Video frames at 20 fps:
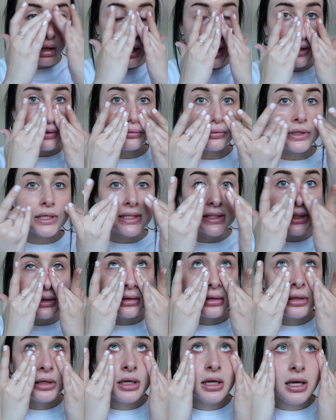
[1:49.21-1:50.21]
And
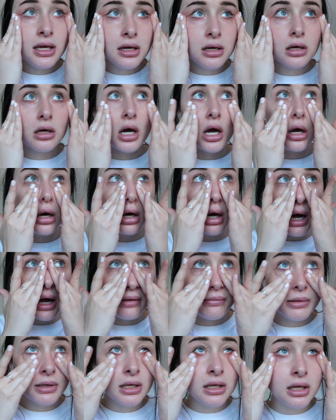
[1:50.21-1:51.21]
recently
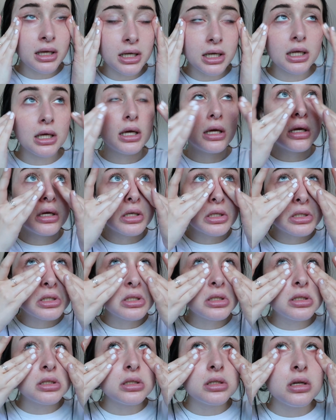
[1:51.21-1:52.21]
I've been getting
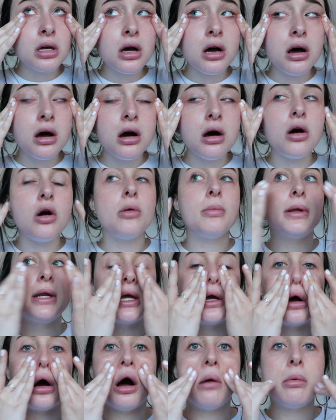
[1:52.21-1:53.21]
so
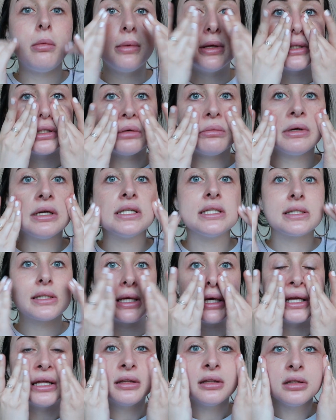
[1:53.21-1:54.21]
many compliments on my
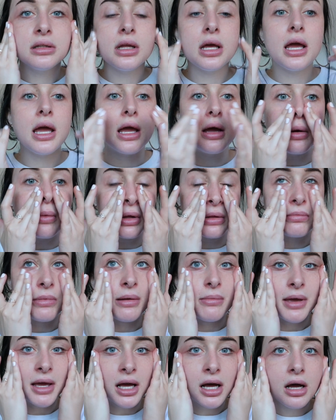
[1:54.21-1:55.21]
skin with
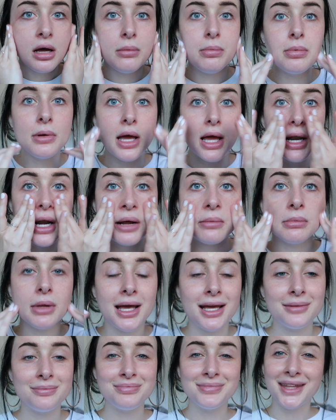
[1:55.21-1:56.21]
my makeup, and I'm
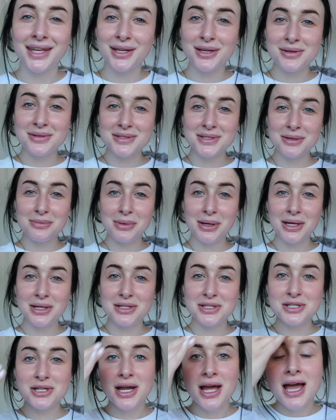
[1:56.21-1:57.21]
like, thank you so
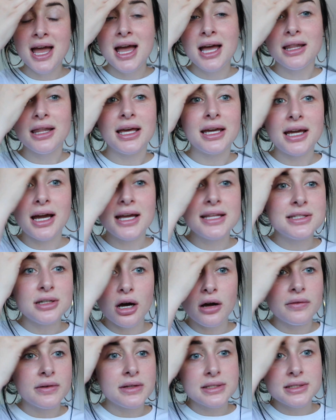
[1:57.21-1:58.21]
much. Like, it's
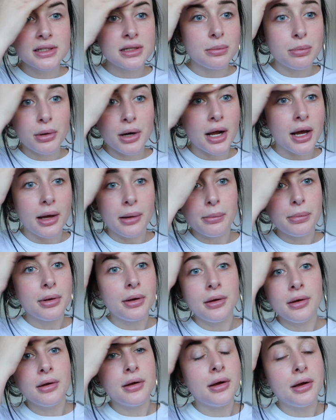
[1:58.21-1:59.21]
obviously the prep.
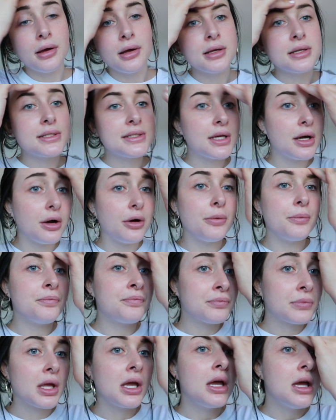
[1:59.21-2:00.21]
So
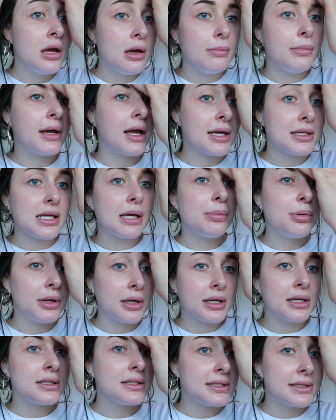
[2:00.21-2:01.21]
because I
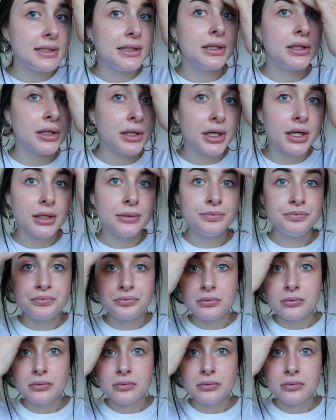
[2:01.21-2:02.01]
put concealer